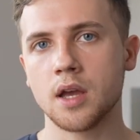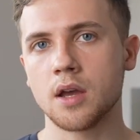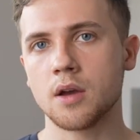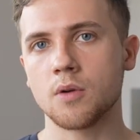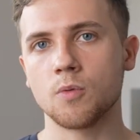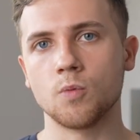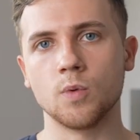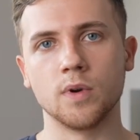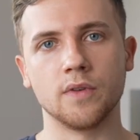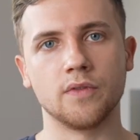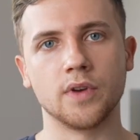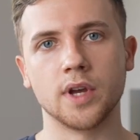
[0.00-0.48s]

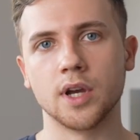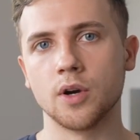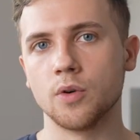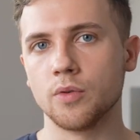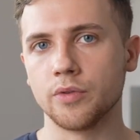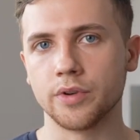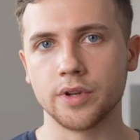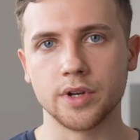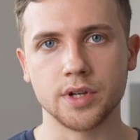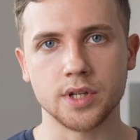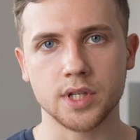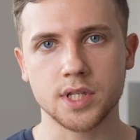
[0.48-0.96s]
with
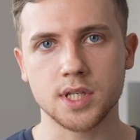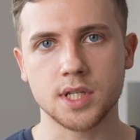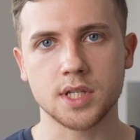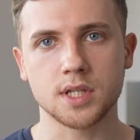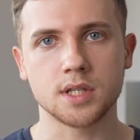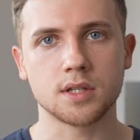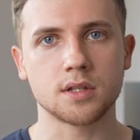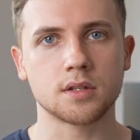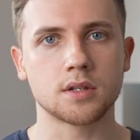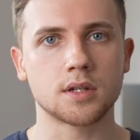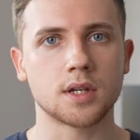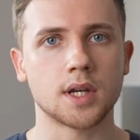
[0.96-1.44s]

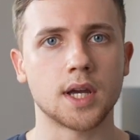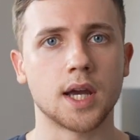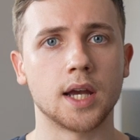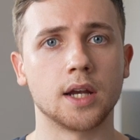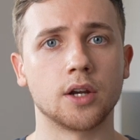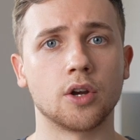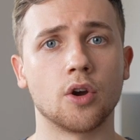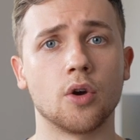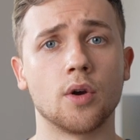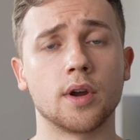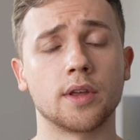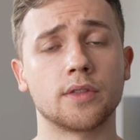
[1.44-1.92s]
illness, and
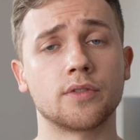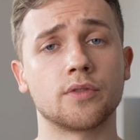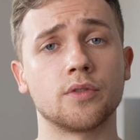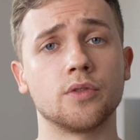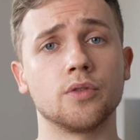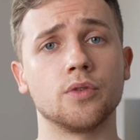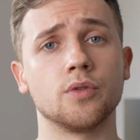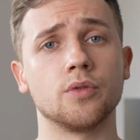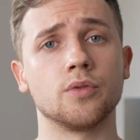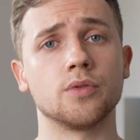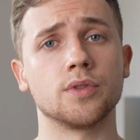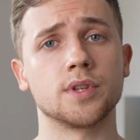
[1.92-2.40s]
going
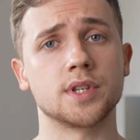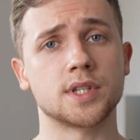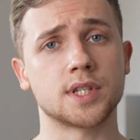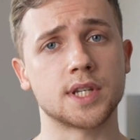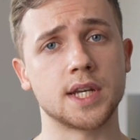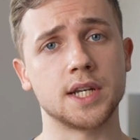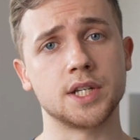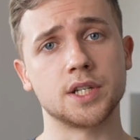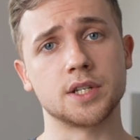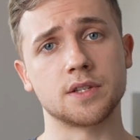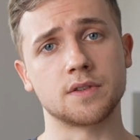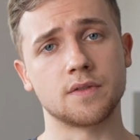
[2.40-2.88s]
through the
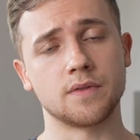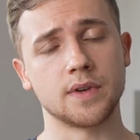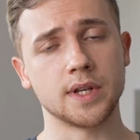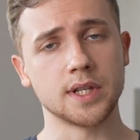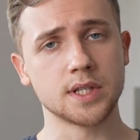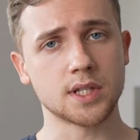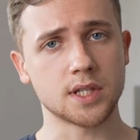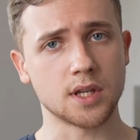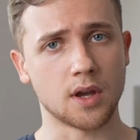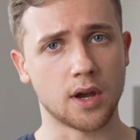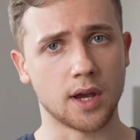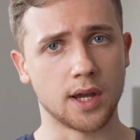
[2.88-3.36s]
stages of
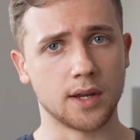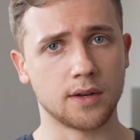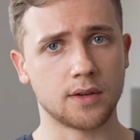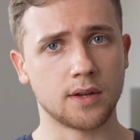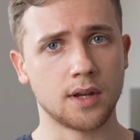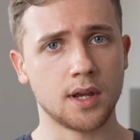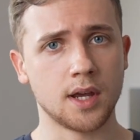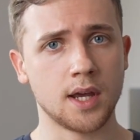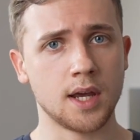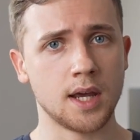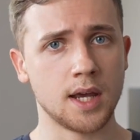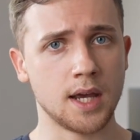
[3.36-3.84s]
insight,
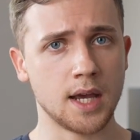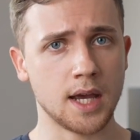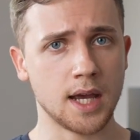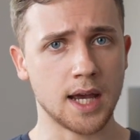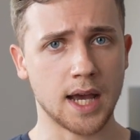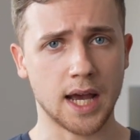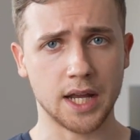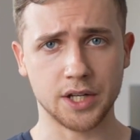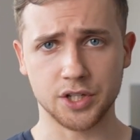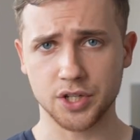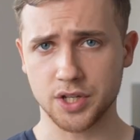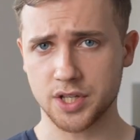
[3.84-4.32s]

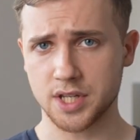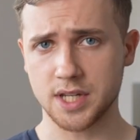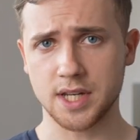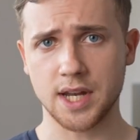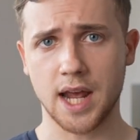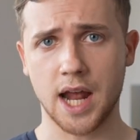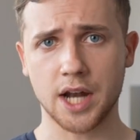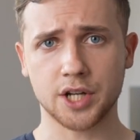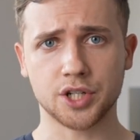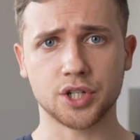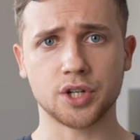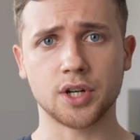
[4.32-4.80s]
and just
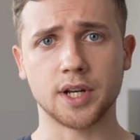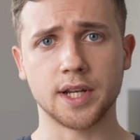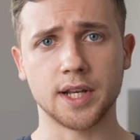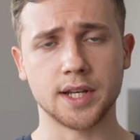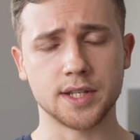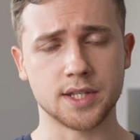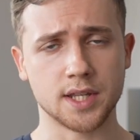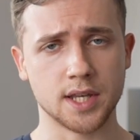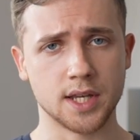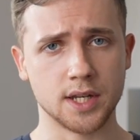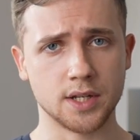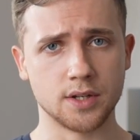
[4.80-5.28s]
naturally
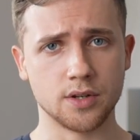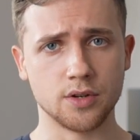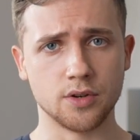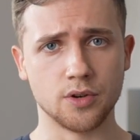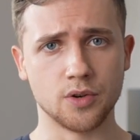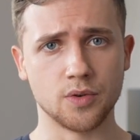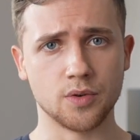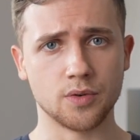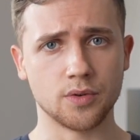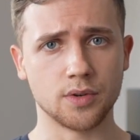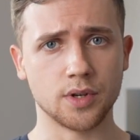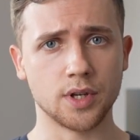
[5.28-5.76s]
as they
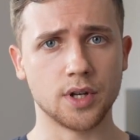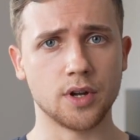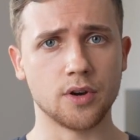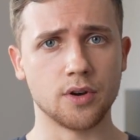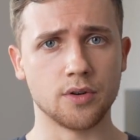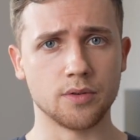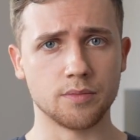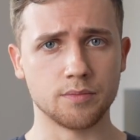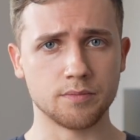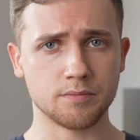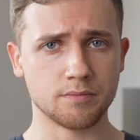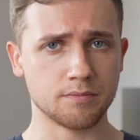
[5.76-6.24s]
do. You
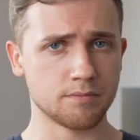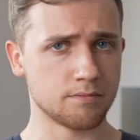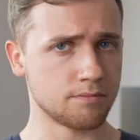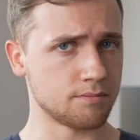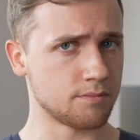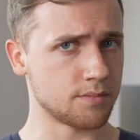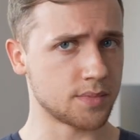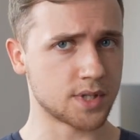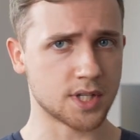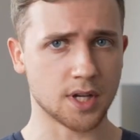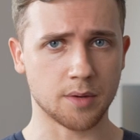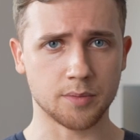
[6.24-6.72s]
know,
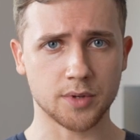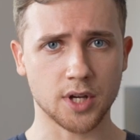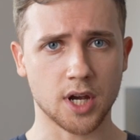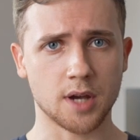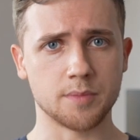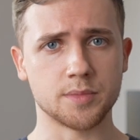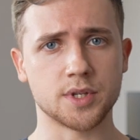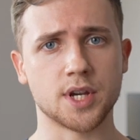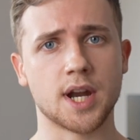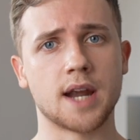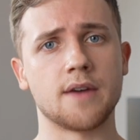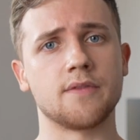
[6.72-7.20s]

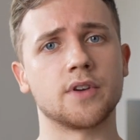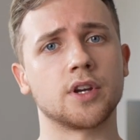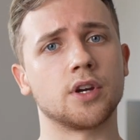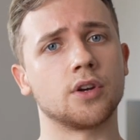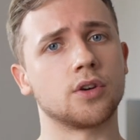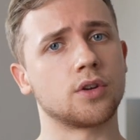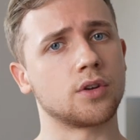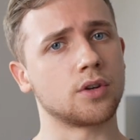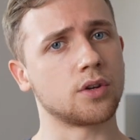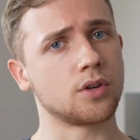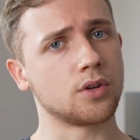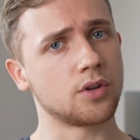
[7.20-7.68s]
sometimes you're having a
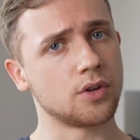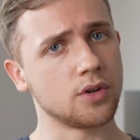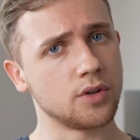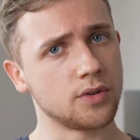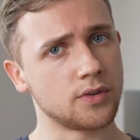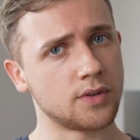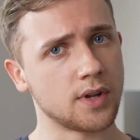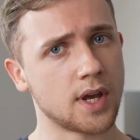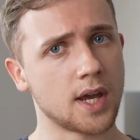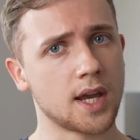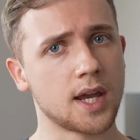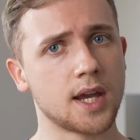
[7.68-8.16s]
good
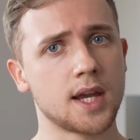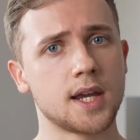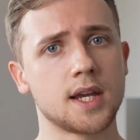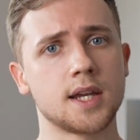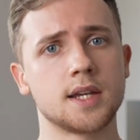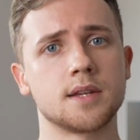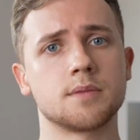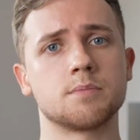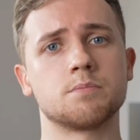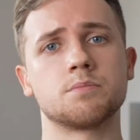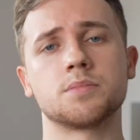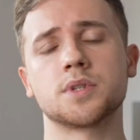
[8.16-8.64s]

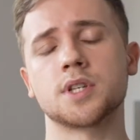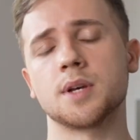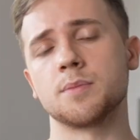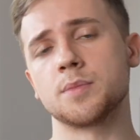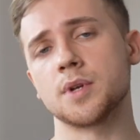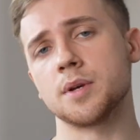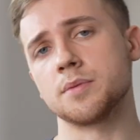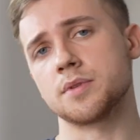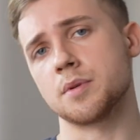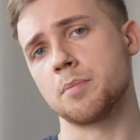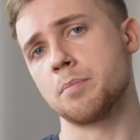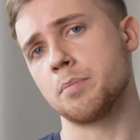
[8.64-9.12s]
day,
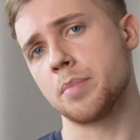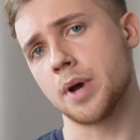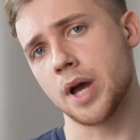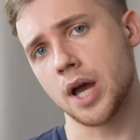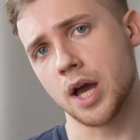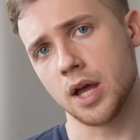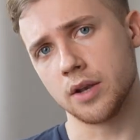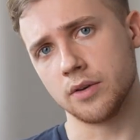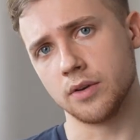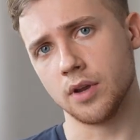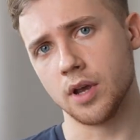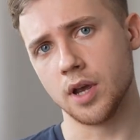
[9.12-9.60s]
sometimes a
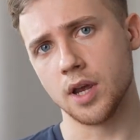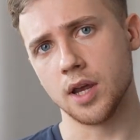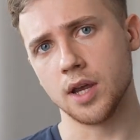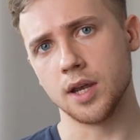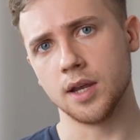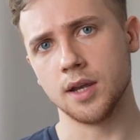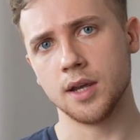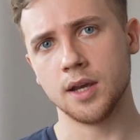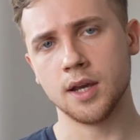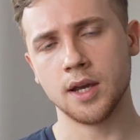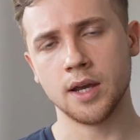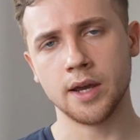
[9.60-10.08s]
bad day,